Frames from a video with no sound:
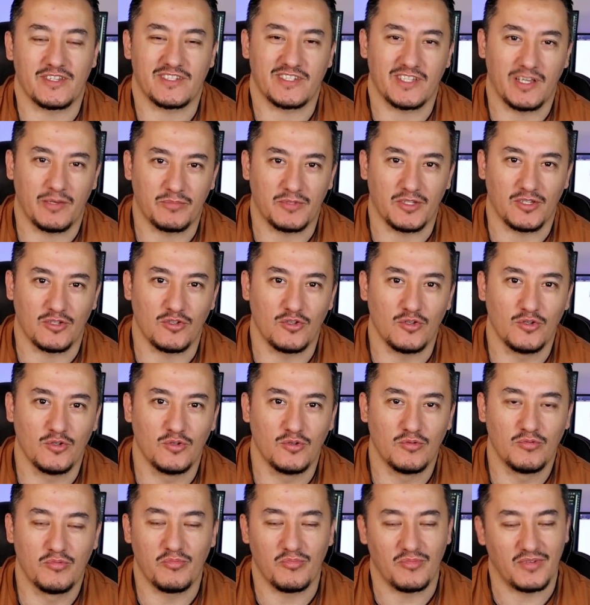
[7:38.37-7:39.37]
something
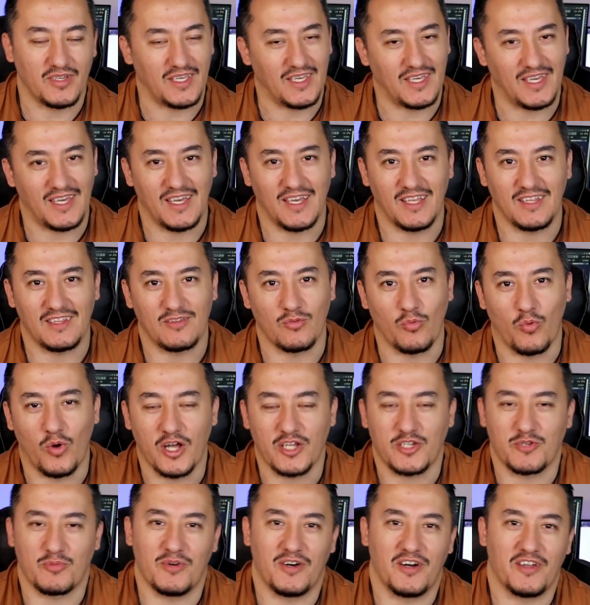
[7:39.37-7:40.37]
new, and
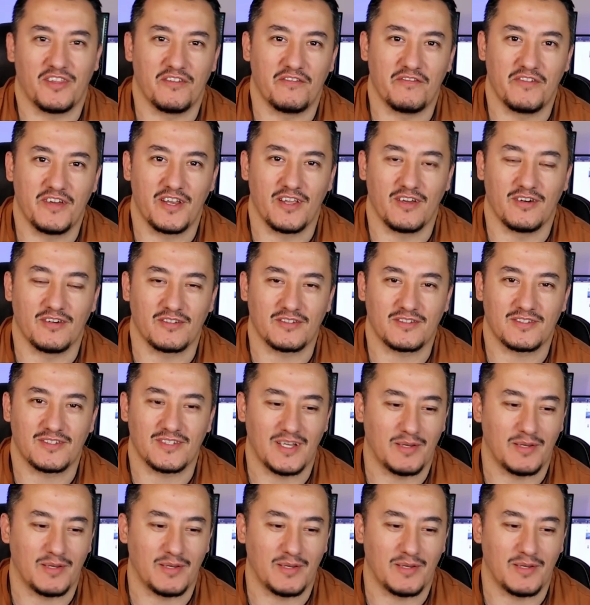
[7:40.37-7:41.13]
watch my other videos.